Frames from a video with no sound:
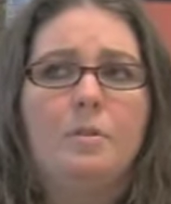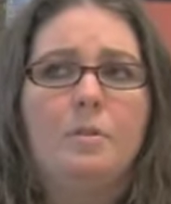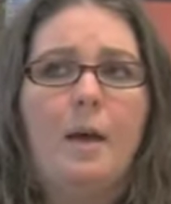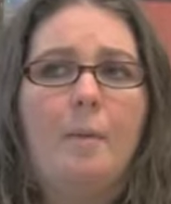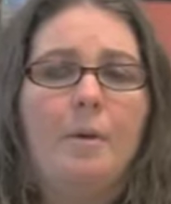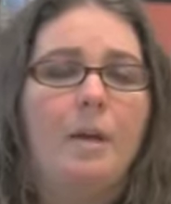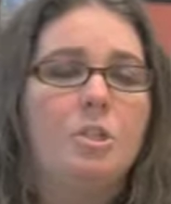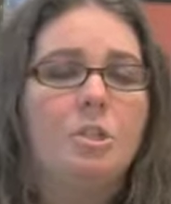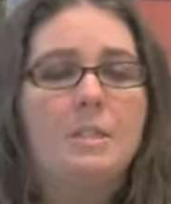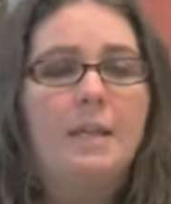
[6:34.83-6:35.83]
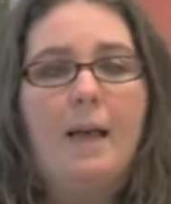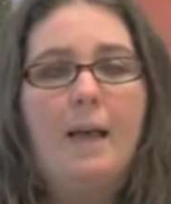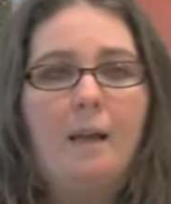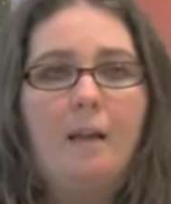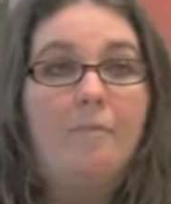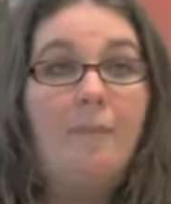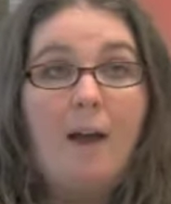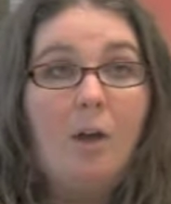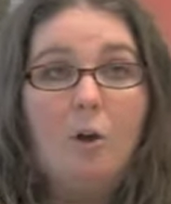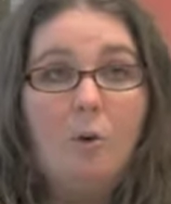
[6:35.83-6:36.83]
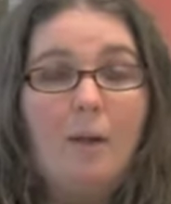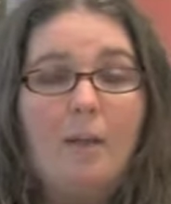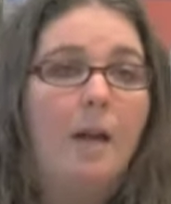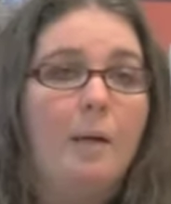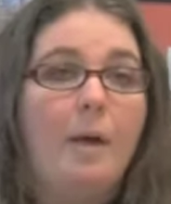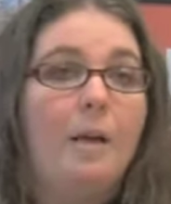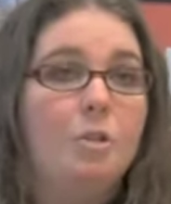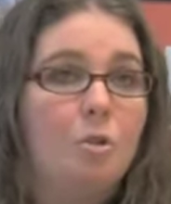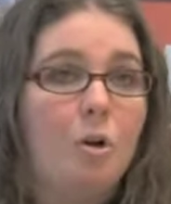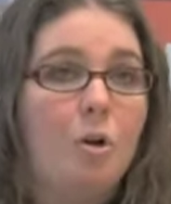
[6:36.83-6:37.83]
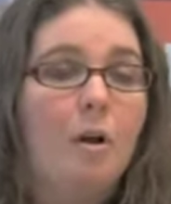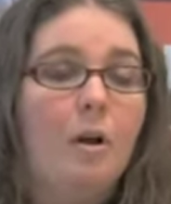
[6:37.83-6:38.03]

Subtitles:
applications they had on file already. I'm not sure.